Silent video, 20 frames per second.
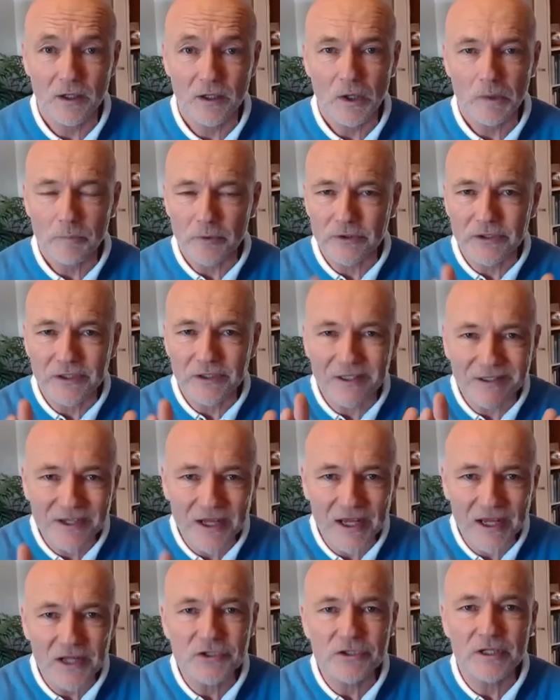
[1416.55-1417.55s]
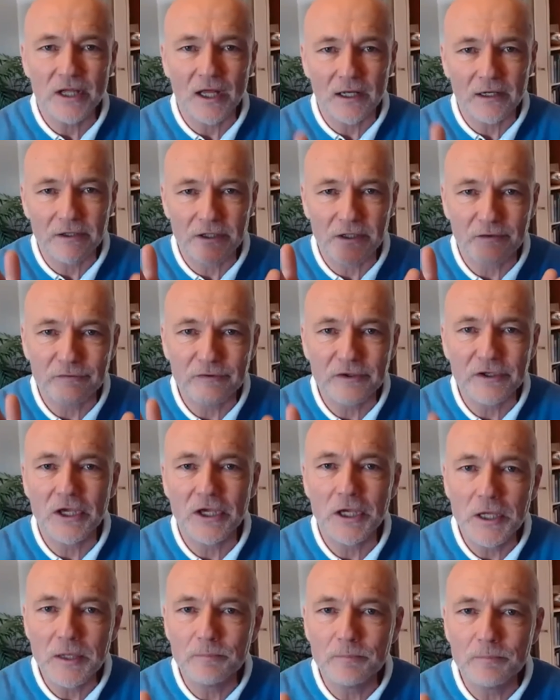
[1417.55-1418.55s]
But the intentionality of
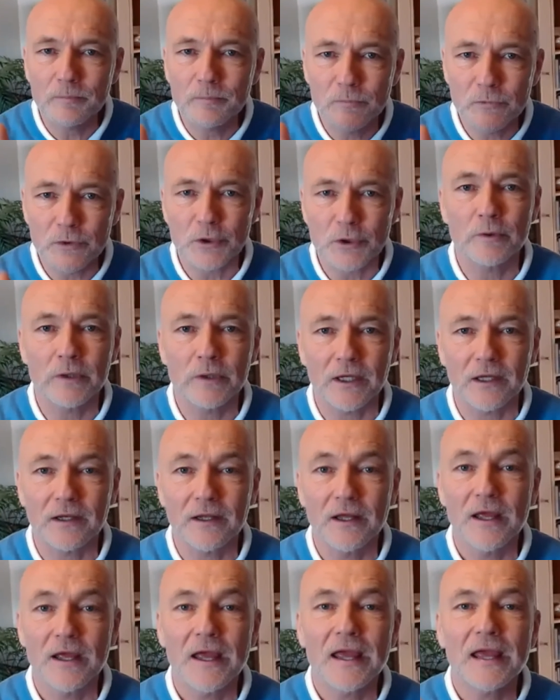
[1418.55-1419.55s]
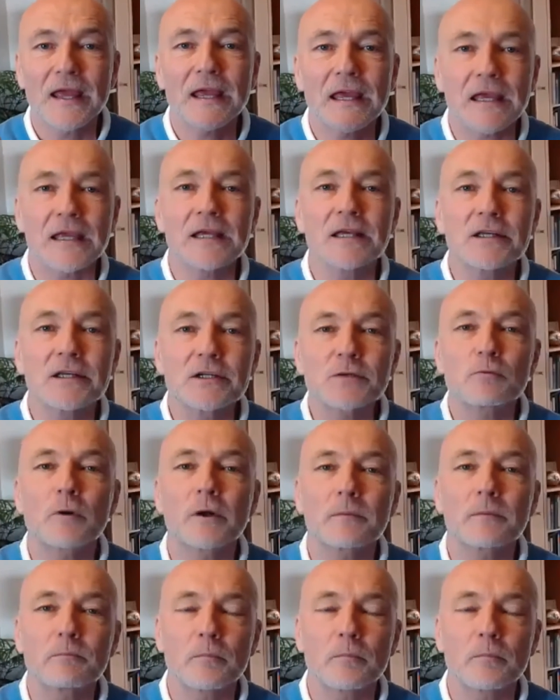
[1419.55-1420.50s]
keep doing it is what